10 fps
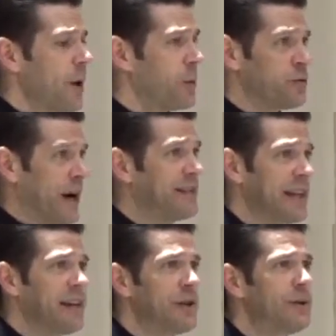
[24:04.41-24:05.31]
was raised a
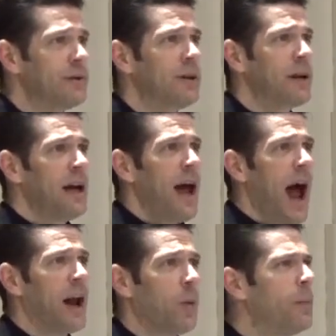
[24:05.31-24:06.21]
Hindu,
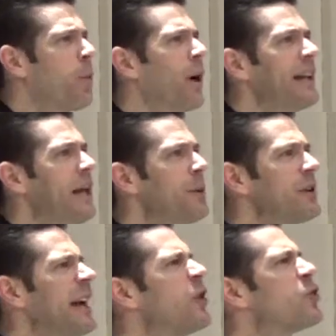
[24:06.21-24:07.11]
and at one point he
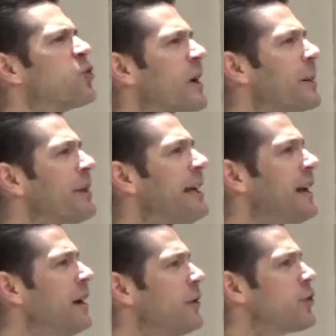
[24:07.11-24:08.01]
was
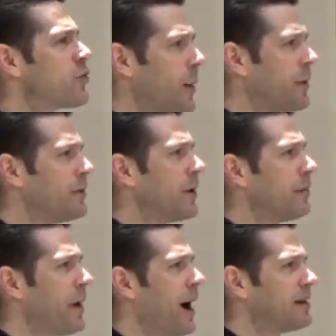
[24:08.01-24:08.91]
incredibly
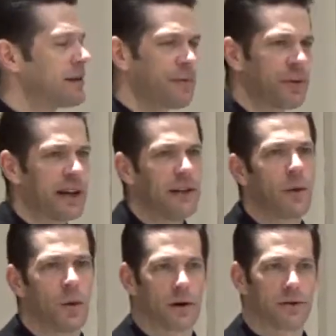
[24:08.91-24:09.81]
troubled by suffering in the
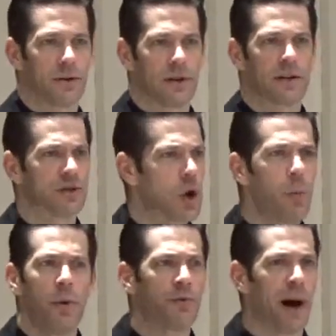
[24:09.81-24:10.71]
world. Like,
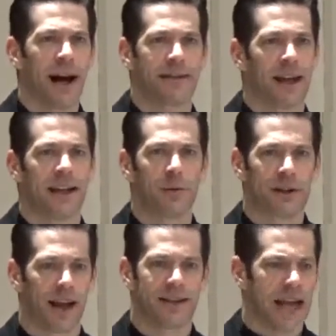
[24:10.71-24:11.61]
so moved by it that he
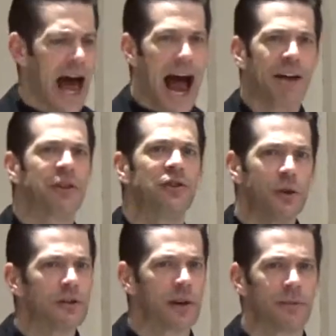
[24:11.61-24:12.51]
realized, I have to
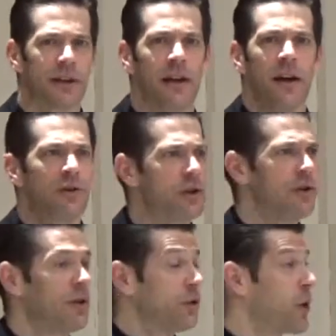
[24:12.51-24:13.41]
do something
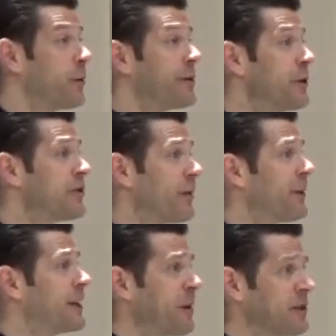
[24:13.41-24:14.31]
to try to reduce
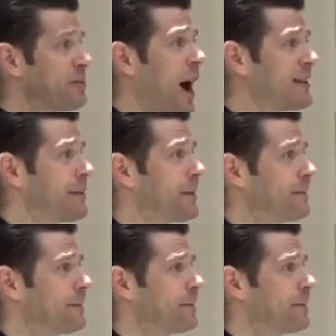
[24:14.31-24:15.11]
suffering as much as possible.